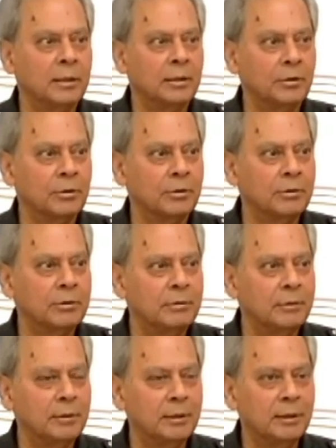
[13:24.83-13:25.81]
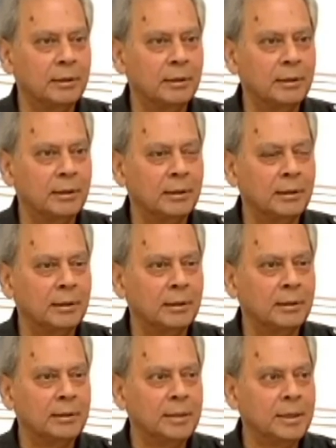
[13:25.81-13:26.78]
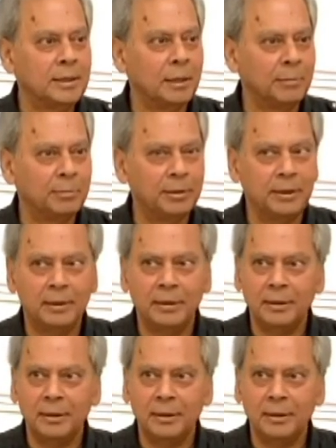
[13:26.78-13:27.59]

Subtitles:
Your teacup